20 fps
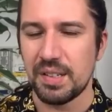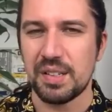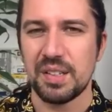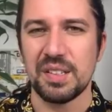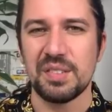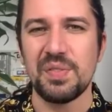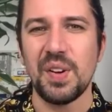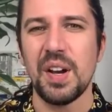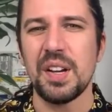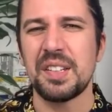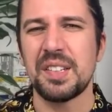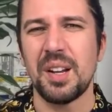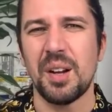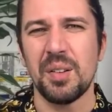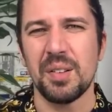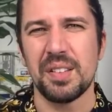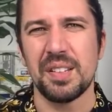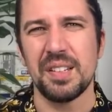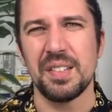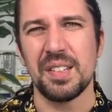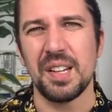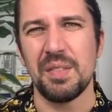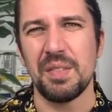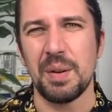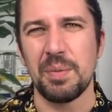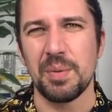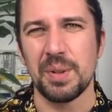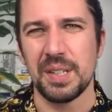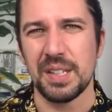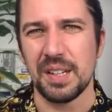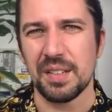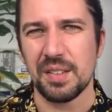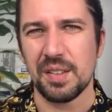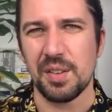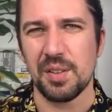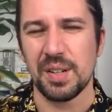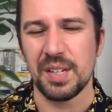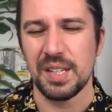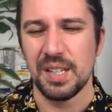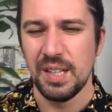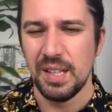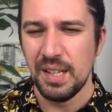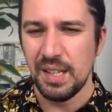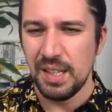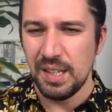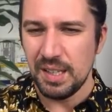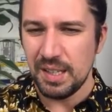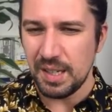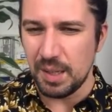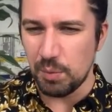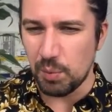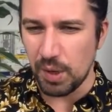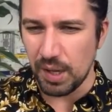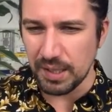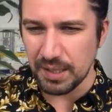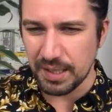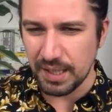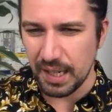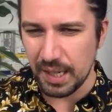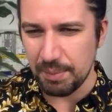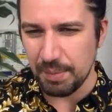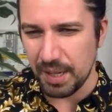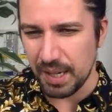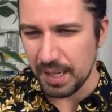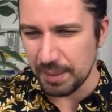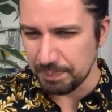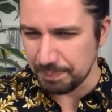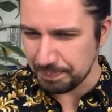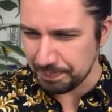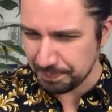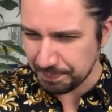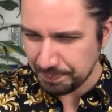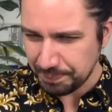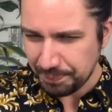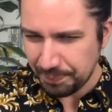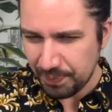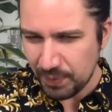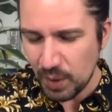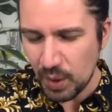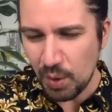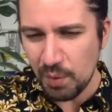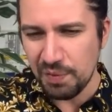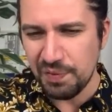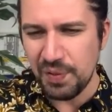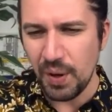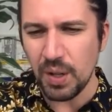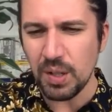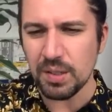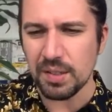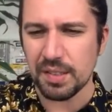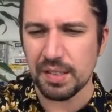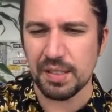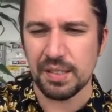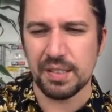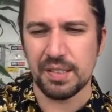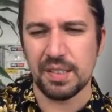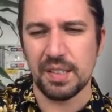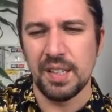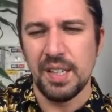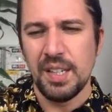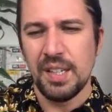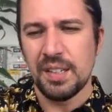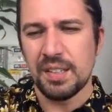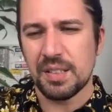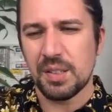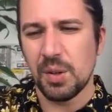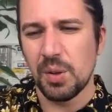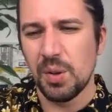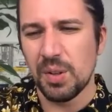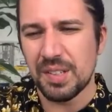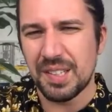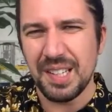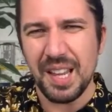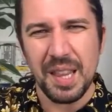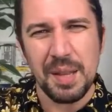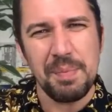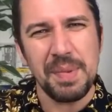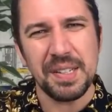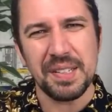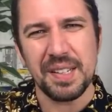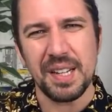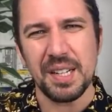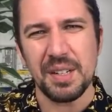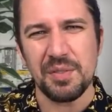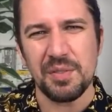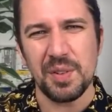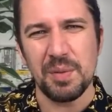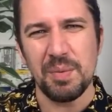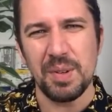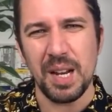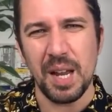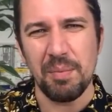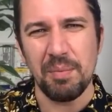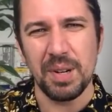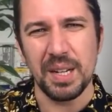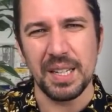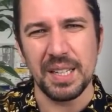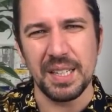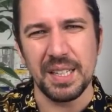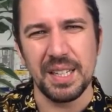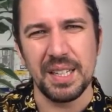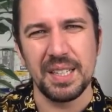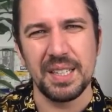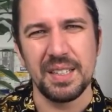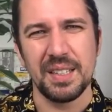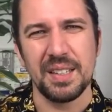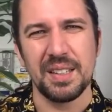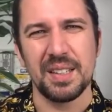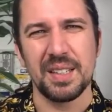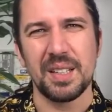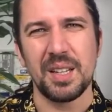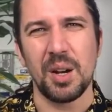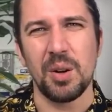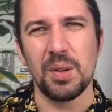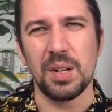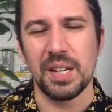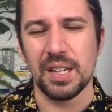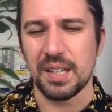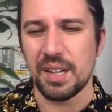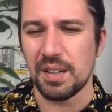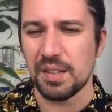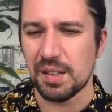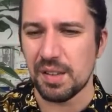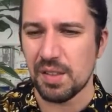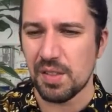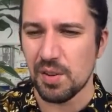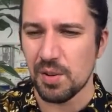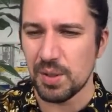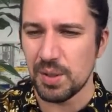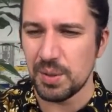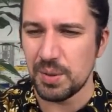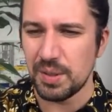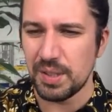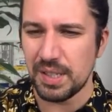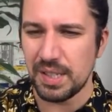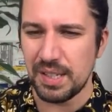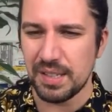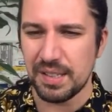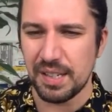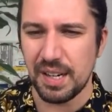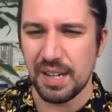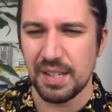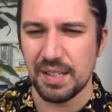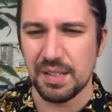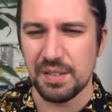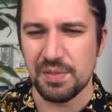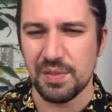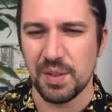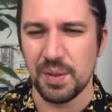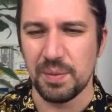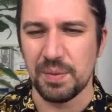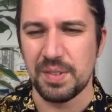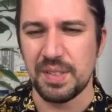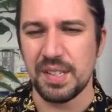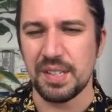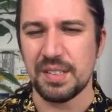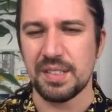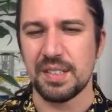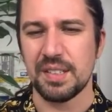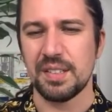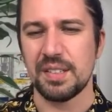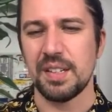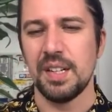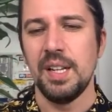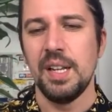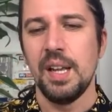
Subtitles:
His first goal since November, and he gets 3 in 1 game. Volks scores. Another mistake from Lumley in the goal here. Goes through his hands from distance.